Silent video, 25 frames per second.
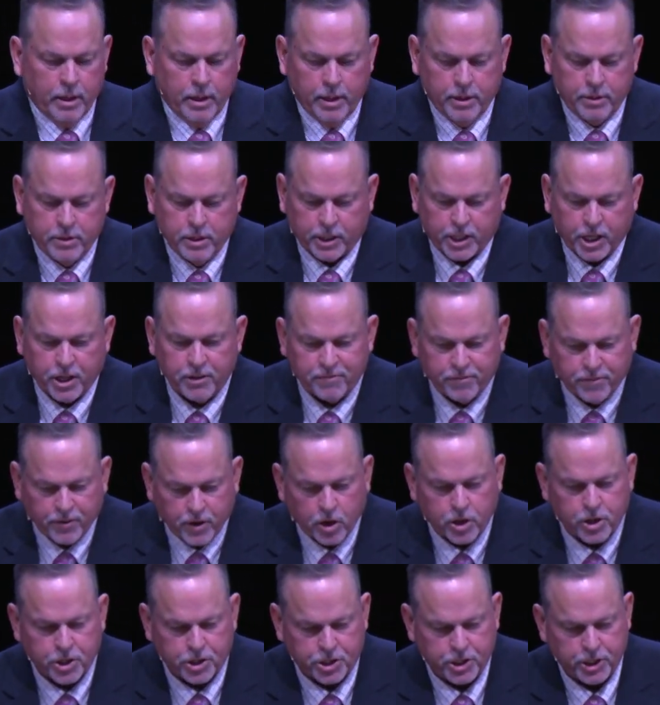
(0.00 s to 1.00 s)
The
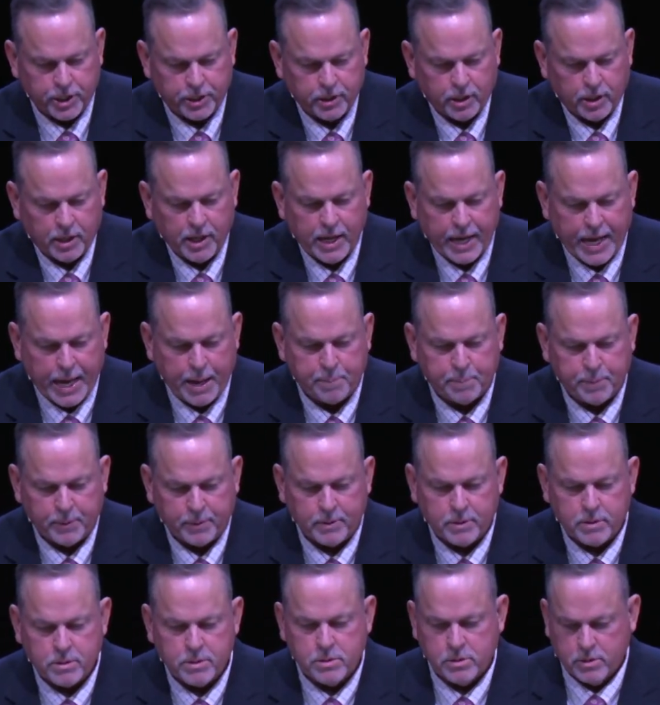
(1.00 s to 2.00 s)
conversion
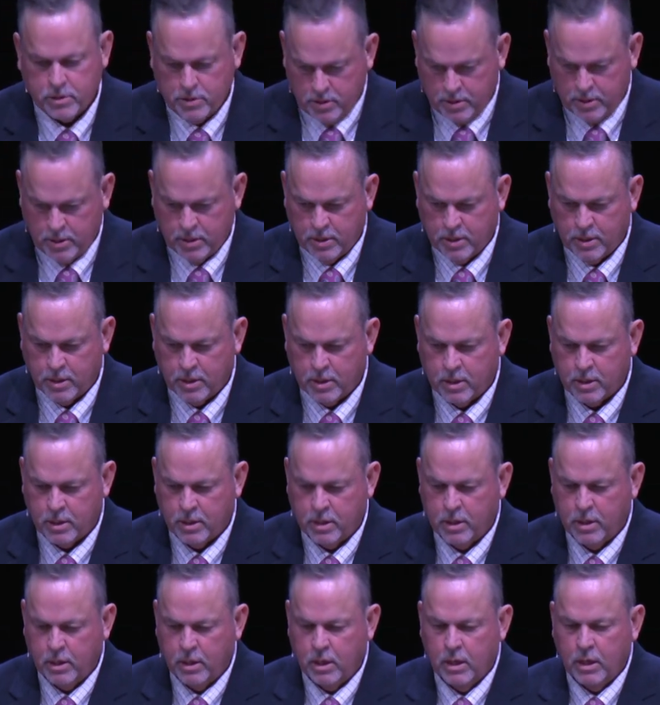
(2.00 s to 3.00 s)
happens.
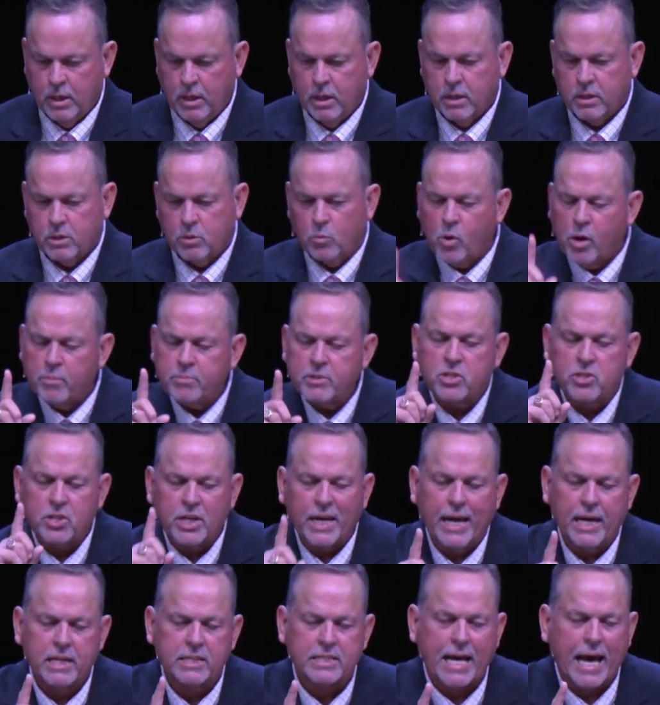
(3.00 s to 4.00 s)
The woman
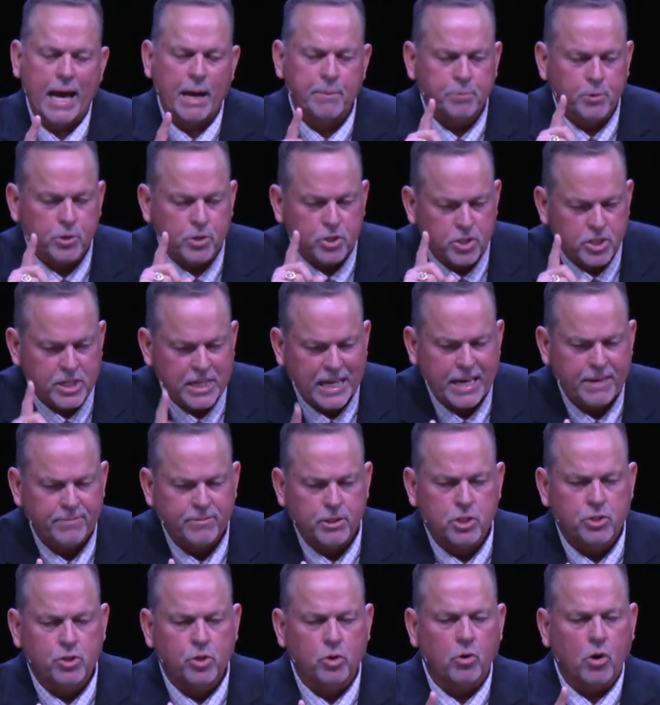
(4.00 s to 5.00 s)
says, I perceive
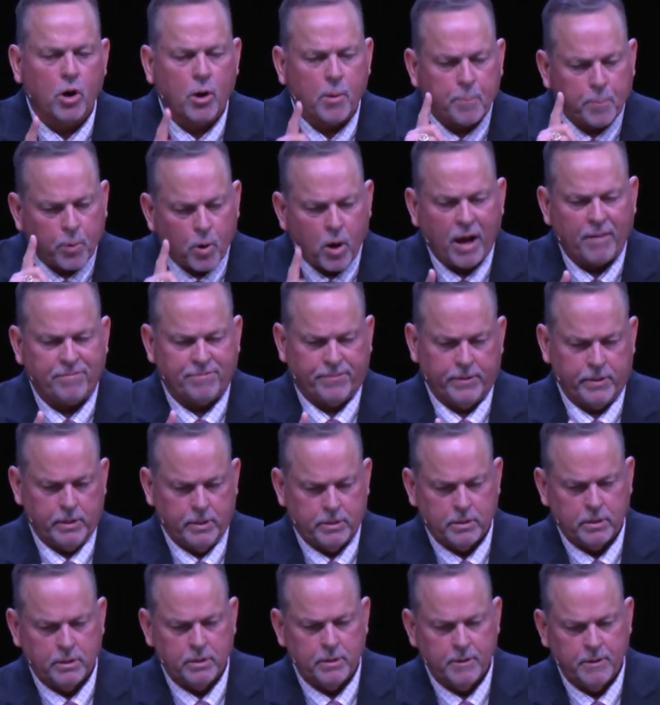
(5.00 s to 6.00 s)
that you are a prophet.
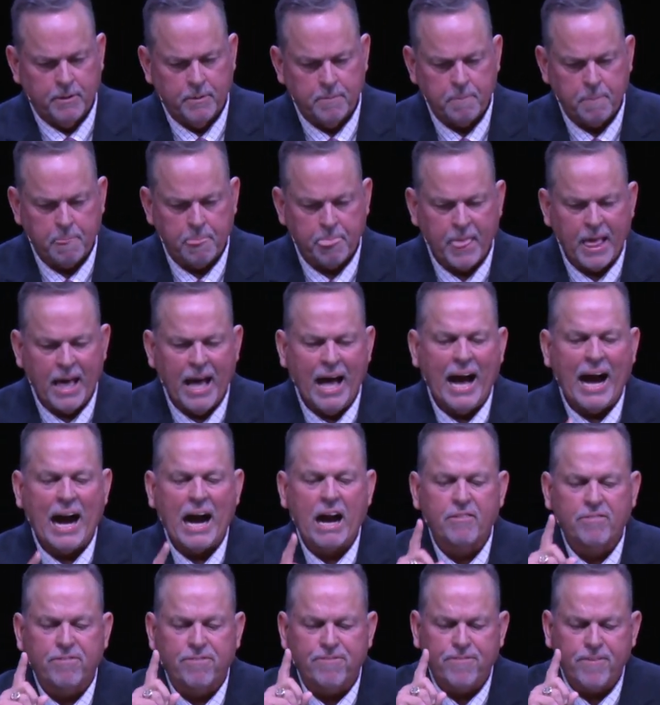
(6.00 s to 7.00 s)

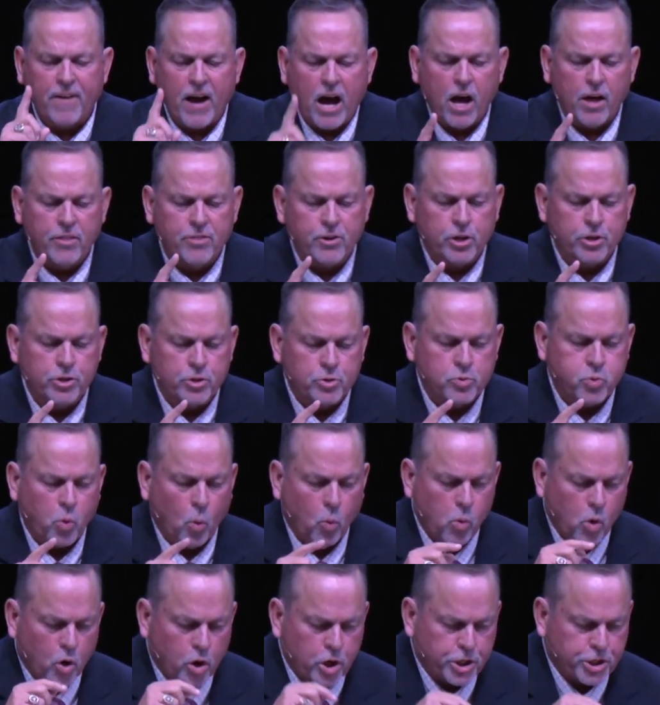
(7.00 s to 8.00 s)
Our fathers
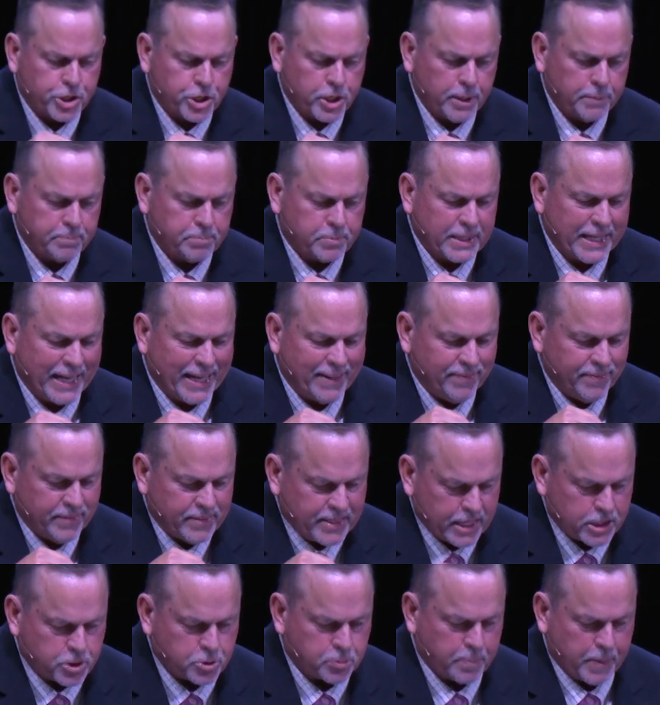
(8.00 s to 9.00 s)
worshiped in
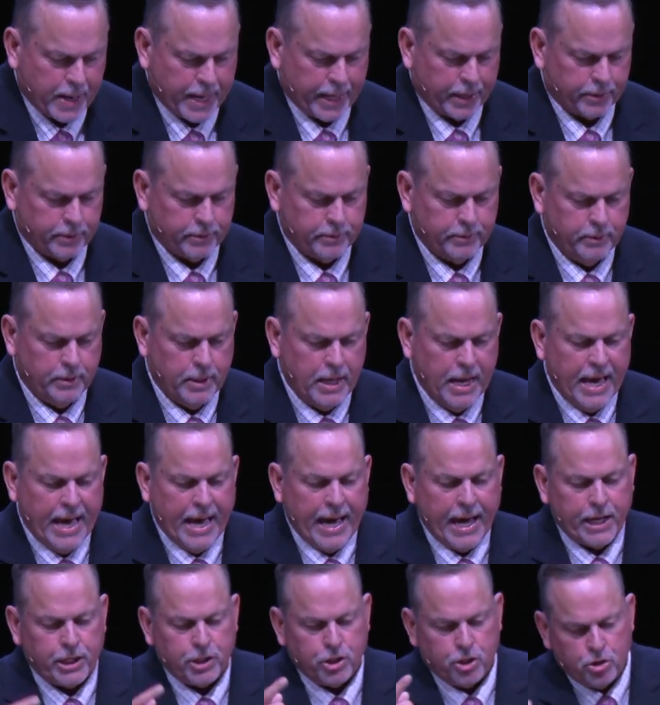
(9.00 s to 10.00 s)
this mountain,
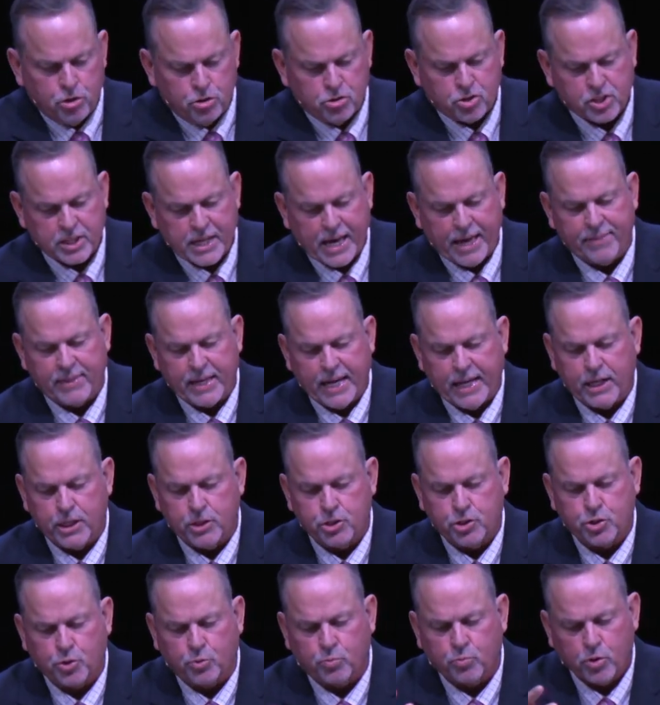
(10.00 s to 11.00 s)
and you say that in
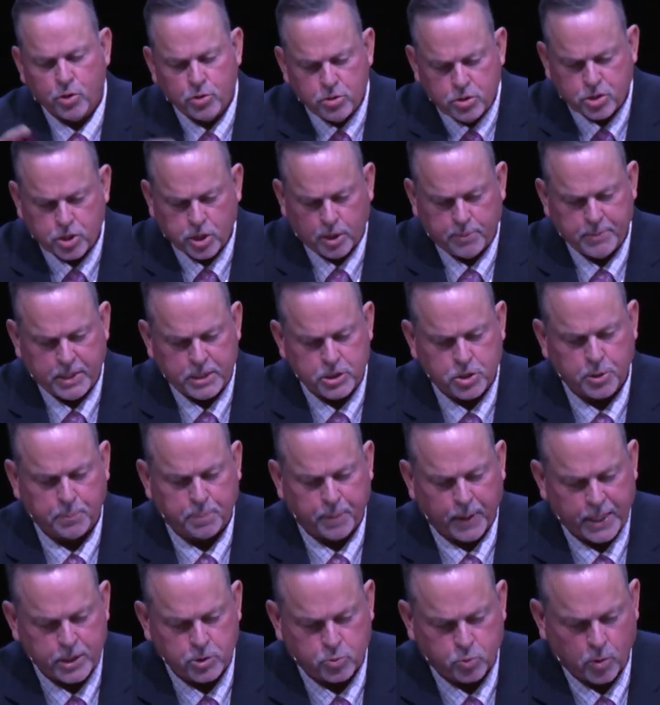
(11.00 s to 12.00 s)
Jerusalem is the
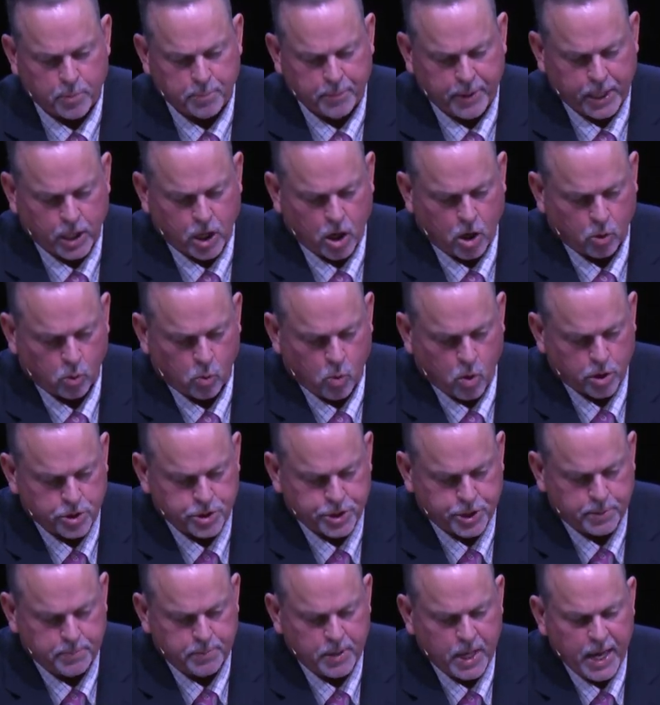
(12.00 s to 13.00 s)
place where men ought to worship.